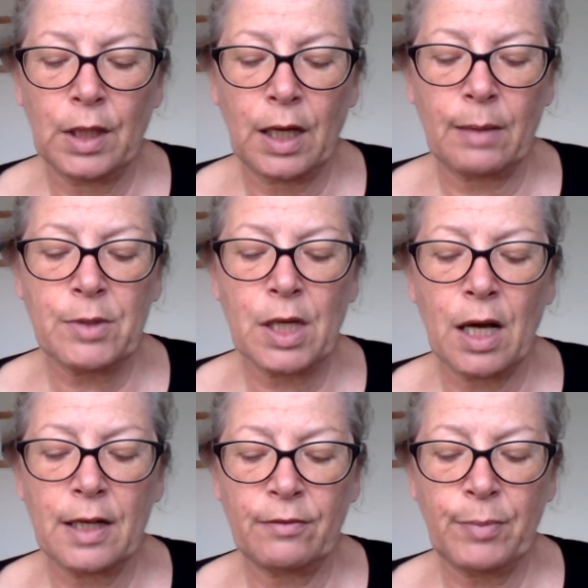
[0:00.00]
I'm
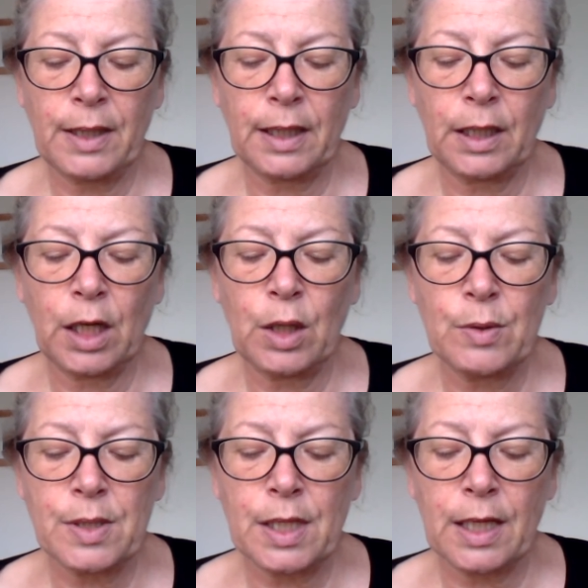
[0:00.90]
tired of being
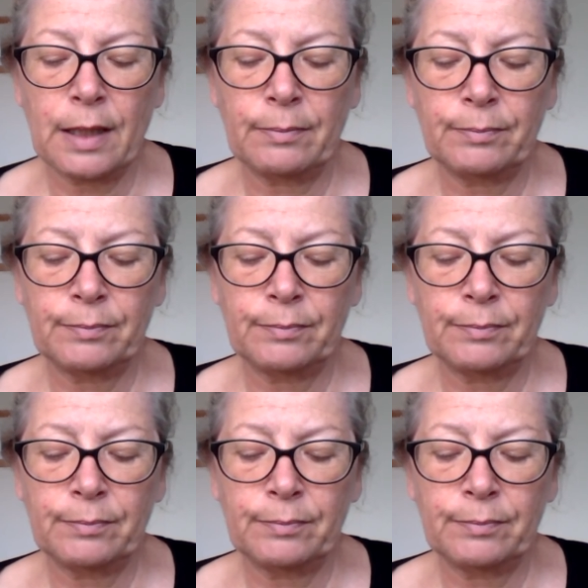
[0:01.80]
enclosed here.